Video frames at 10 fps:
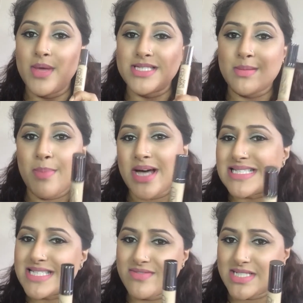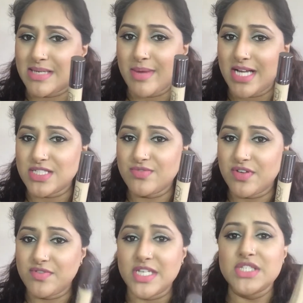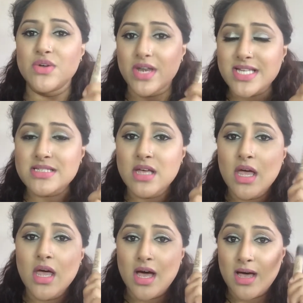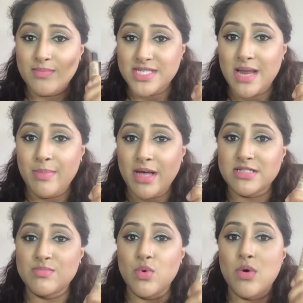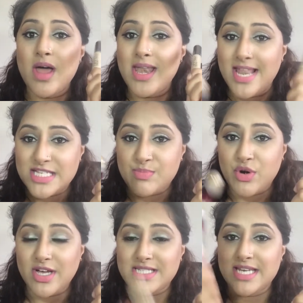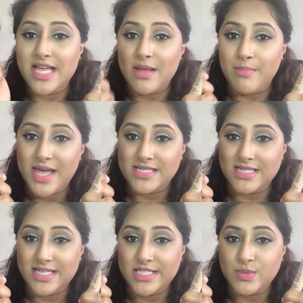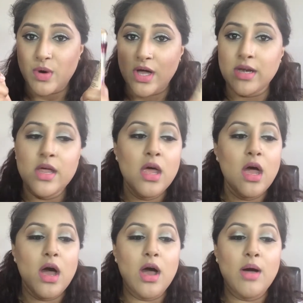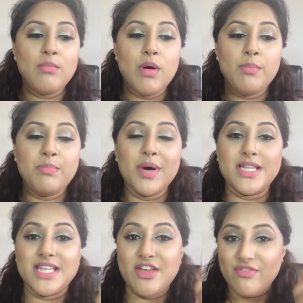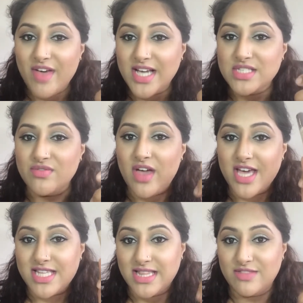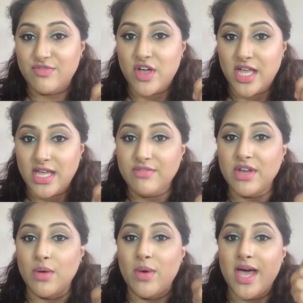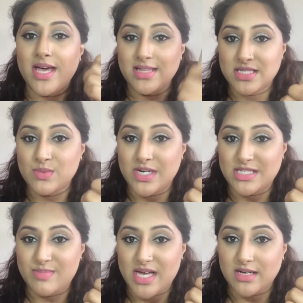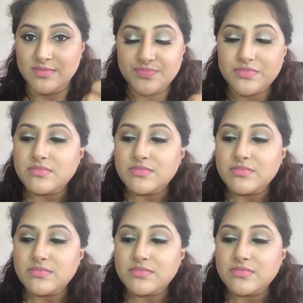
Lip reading: is about £17.50. So it is £10 more and less product in it compared to this one, but the effects of it, I think for evening wear, this one is better.